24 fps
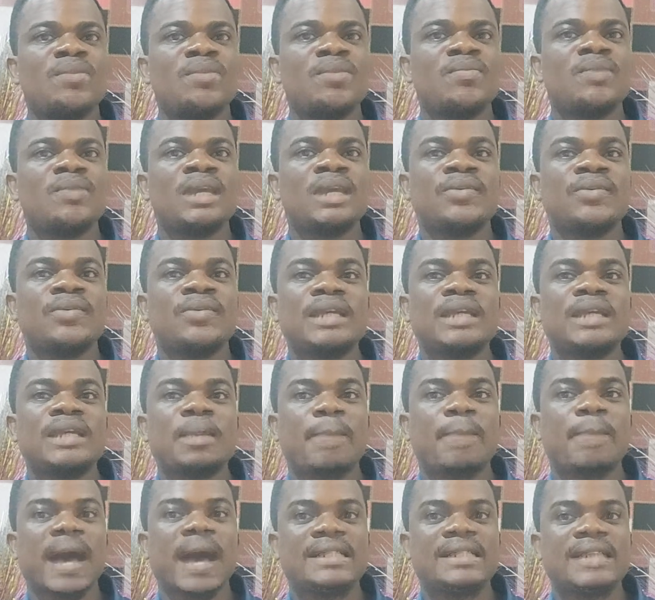In
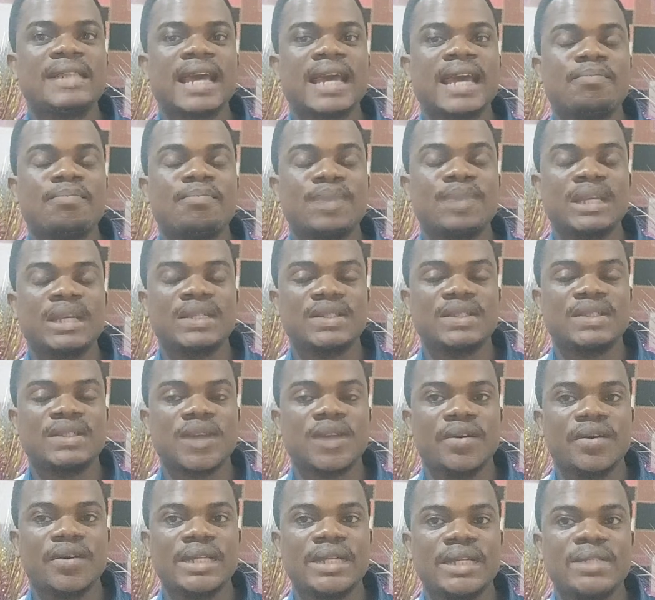reading part B,
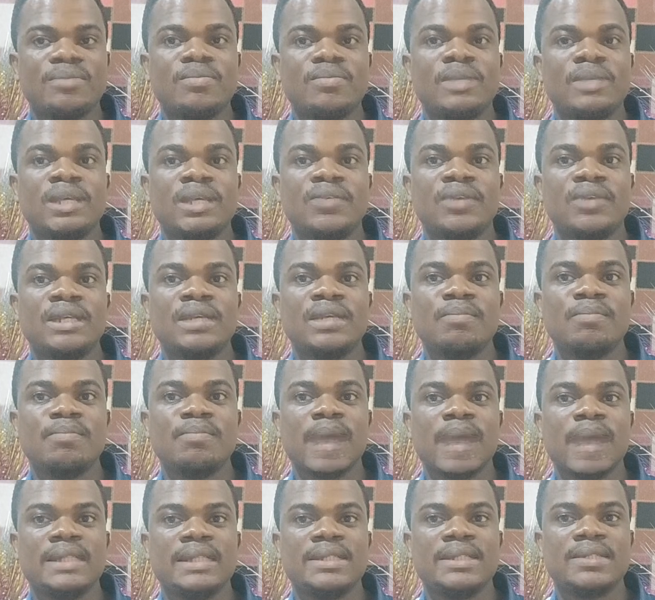in reading
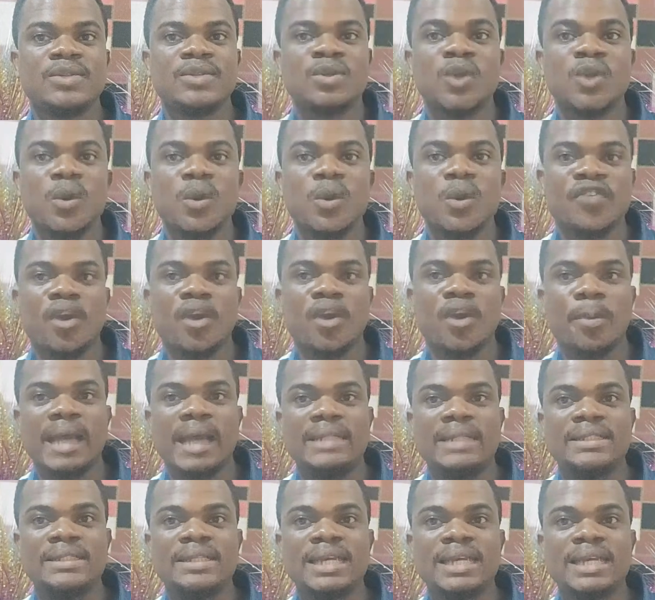part, for
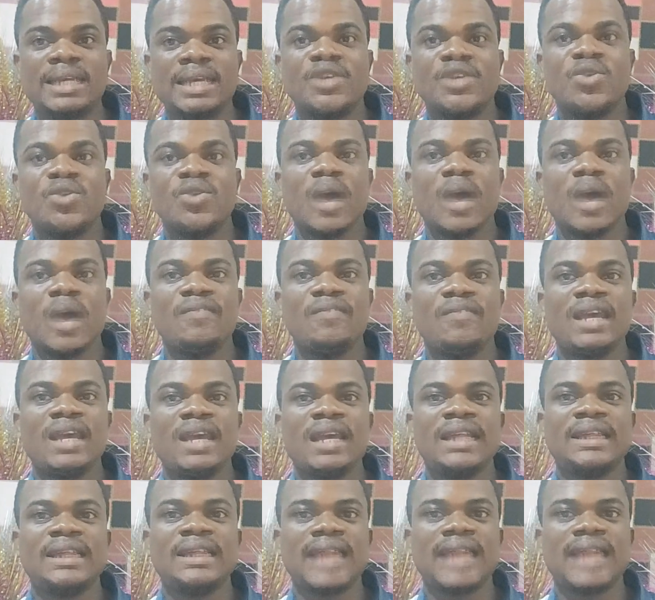part A, you have
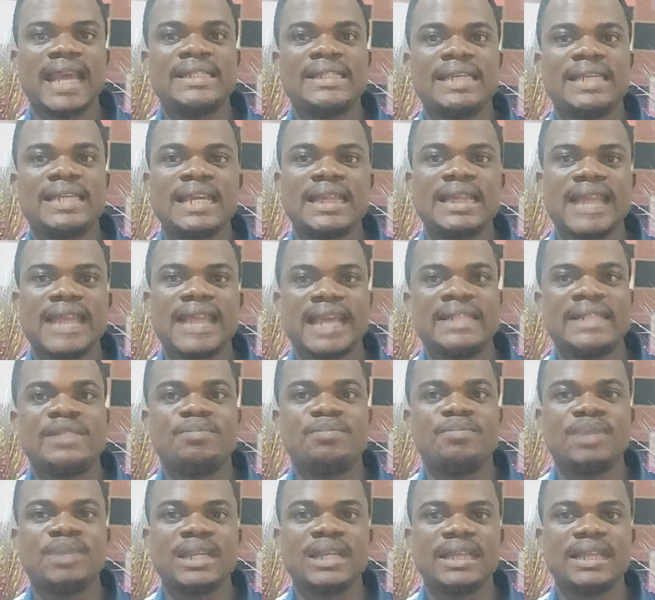text A,
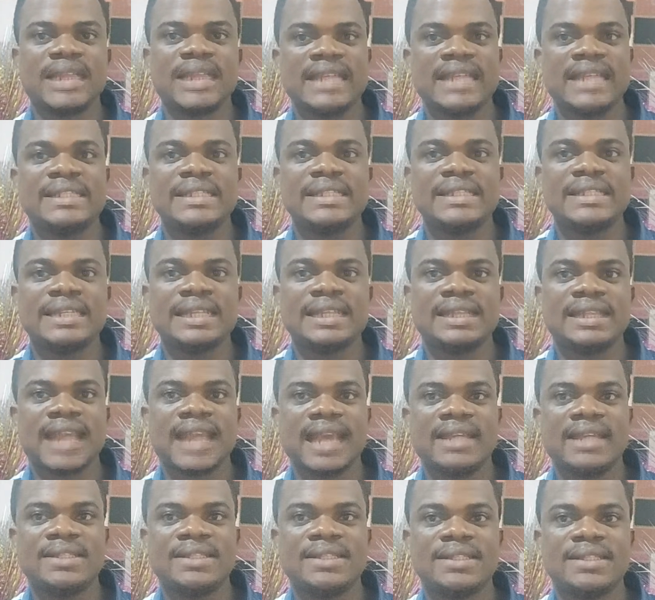text B, text C,
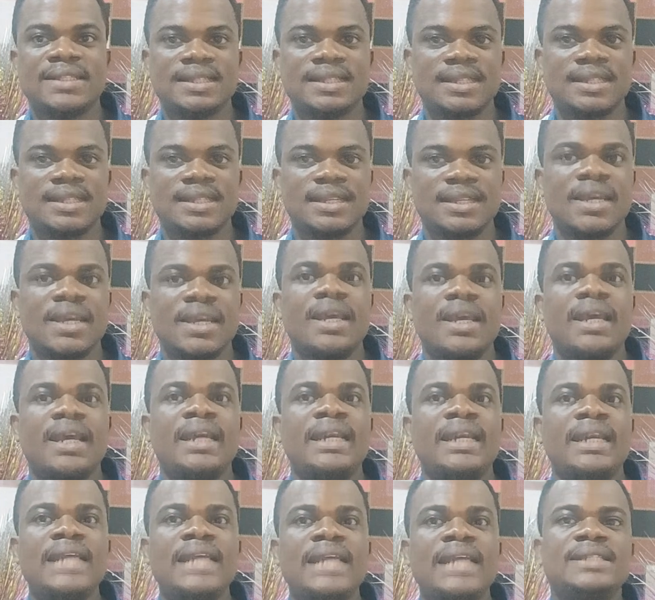text D.
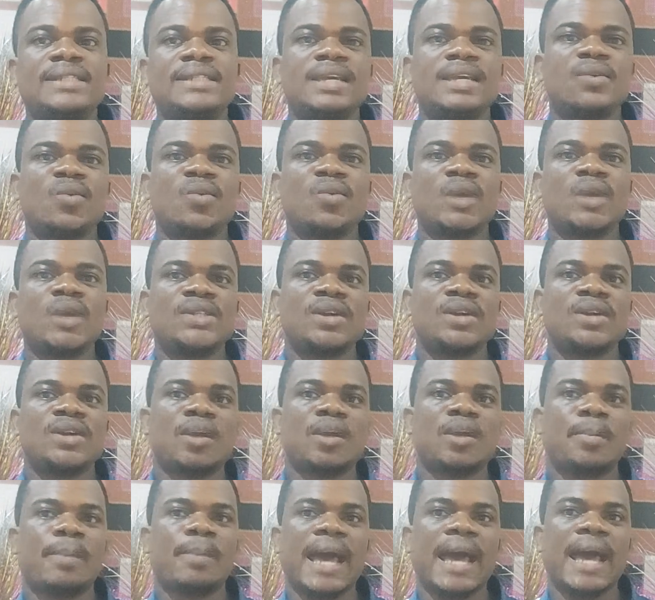Let's say question
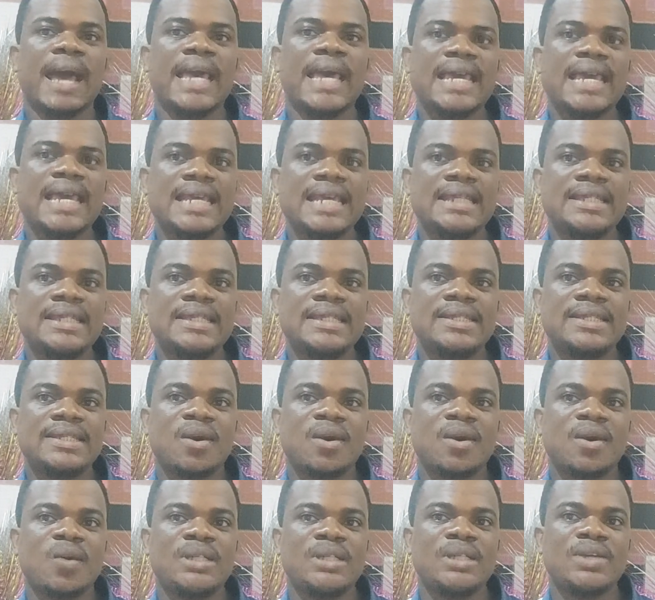number 8
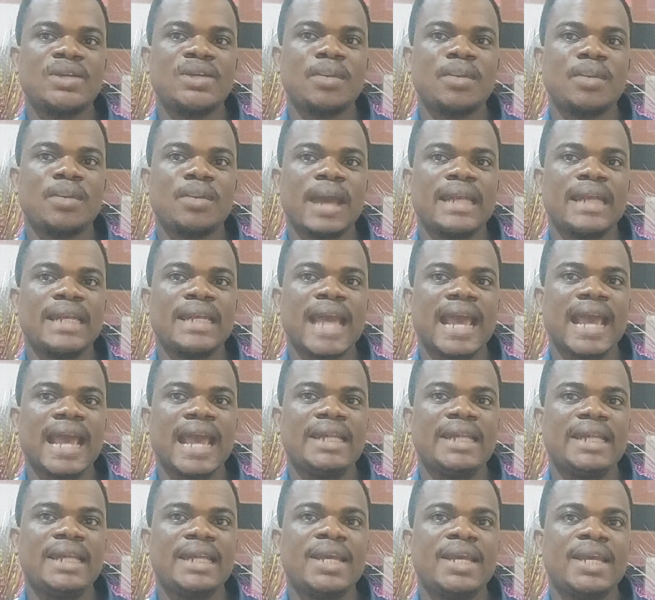or question number
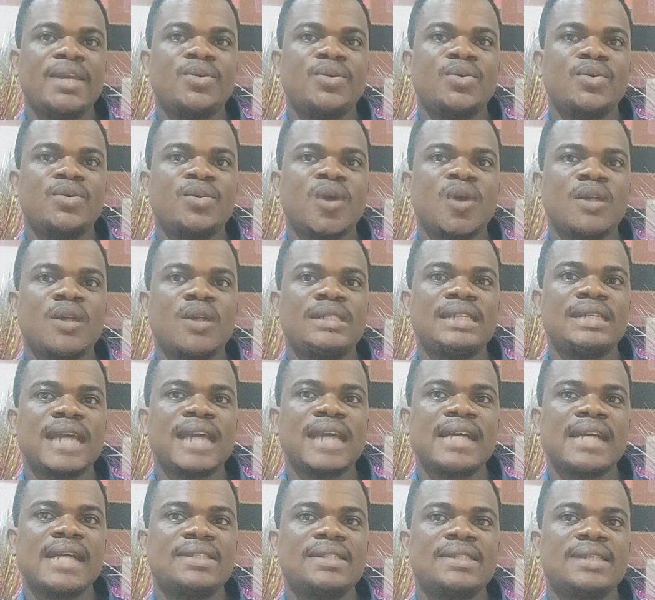9, you got the
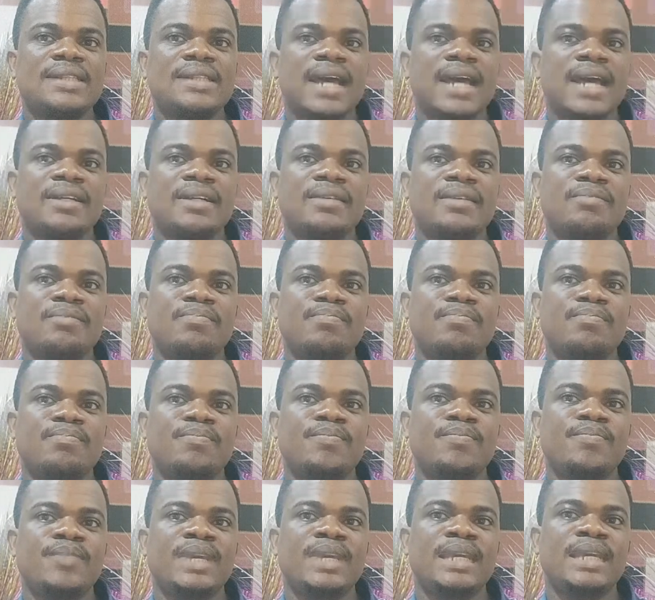answer
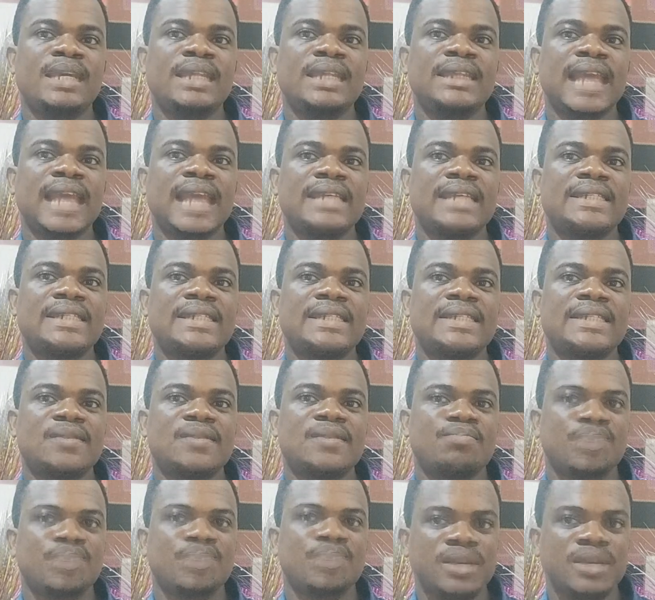in text
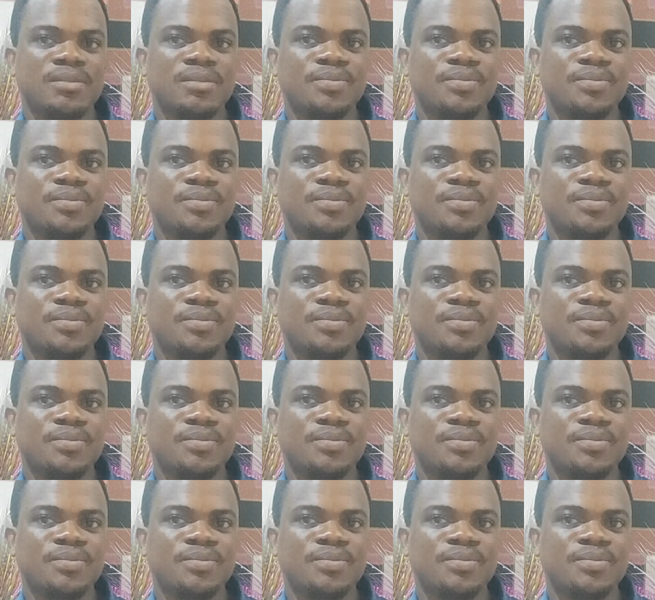B.